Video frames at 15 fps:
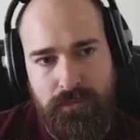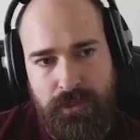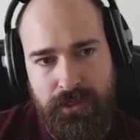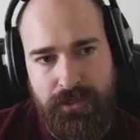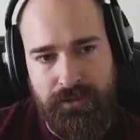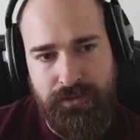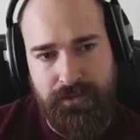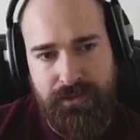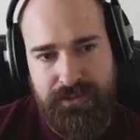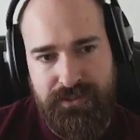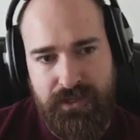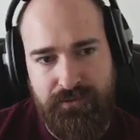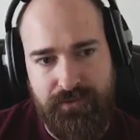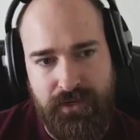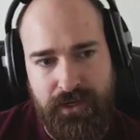Any other things
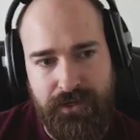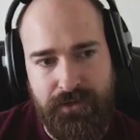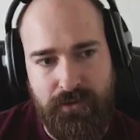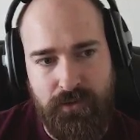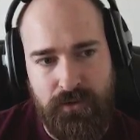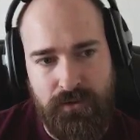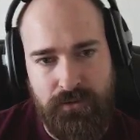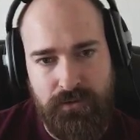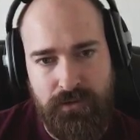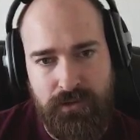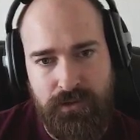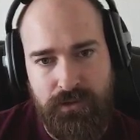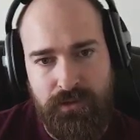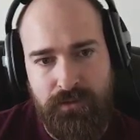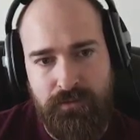that I've forgotten to core?
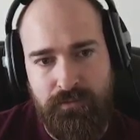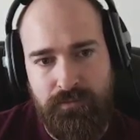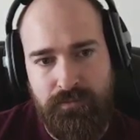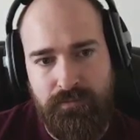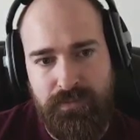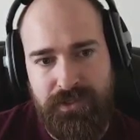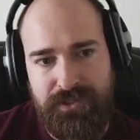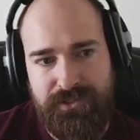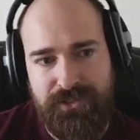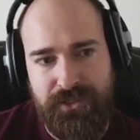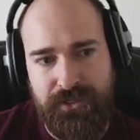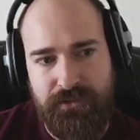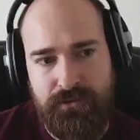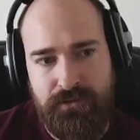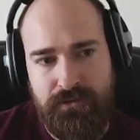
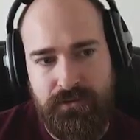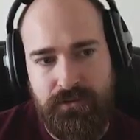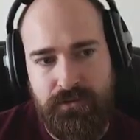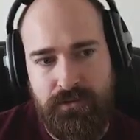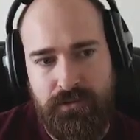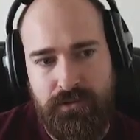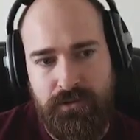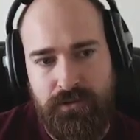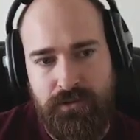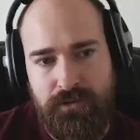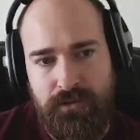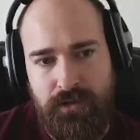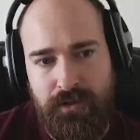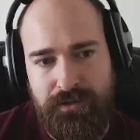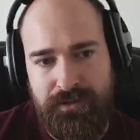Mitja
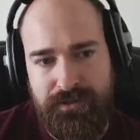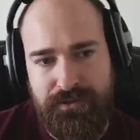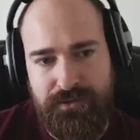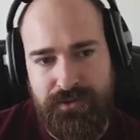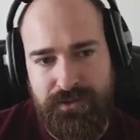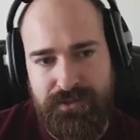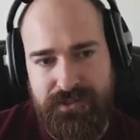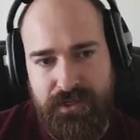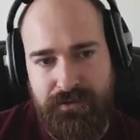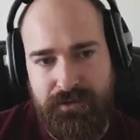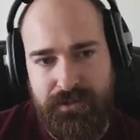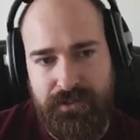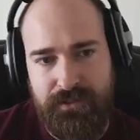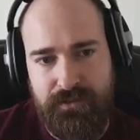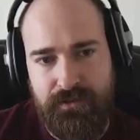And these two things down
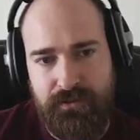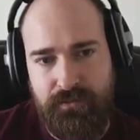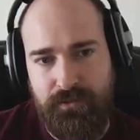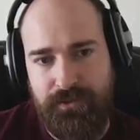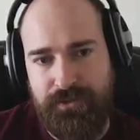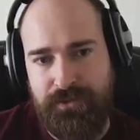there. We'll